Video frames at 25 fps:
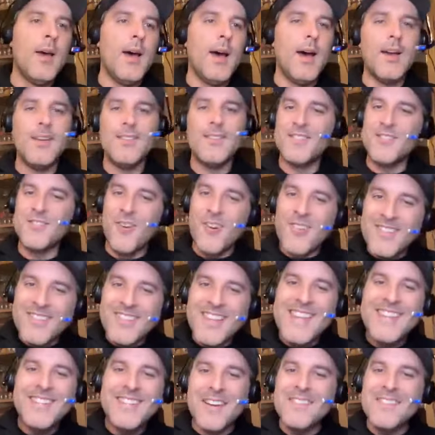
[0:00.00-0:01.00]
Uh,
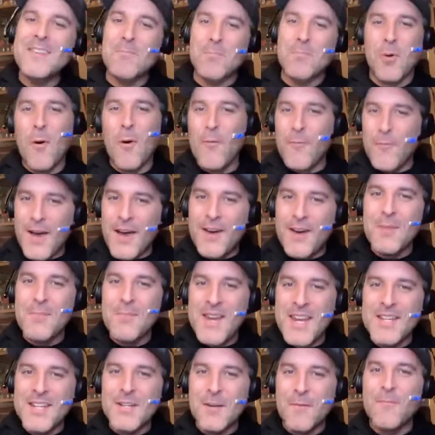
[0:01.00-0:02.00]
certainly doesn't profile to
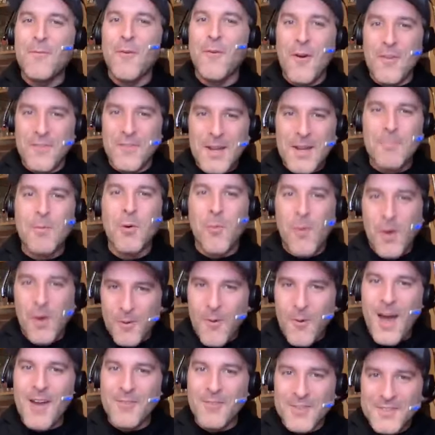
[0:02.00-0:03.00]
be a default number one
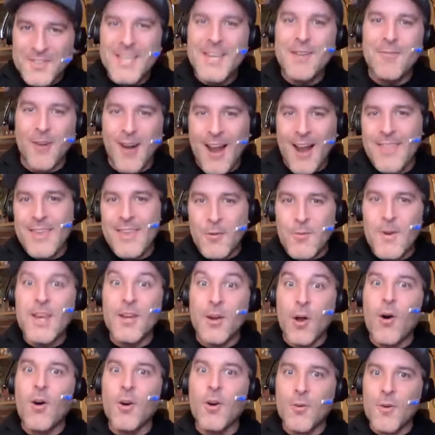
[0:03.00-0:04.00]
wide receiver. I think we
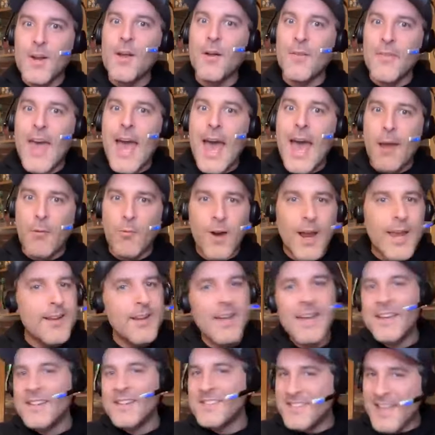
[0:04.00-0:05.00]
can all agree on that, right?
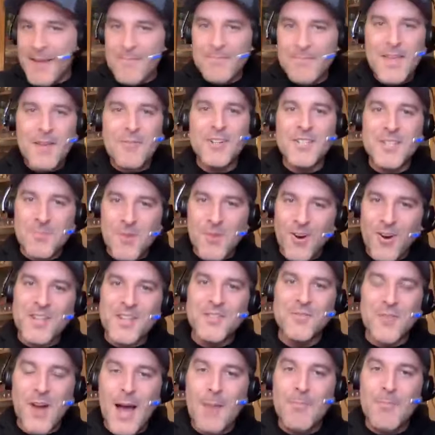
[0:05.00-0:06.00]
Same thing with
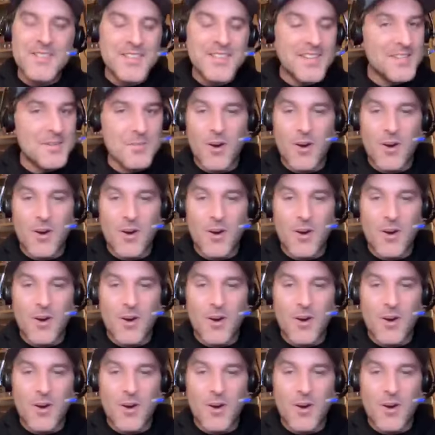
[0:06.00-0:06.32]
Demarcus Robinson.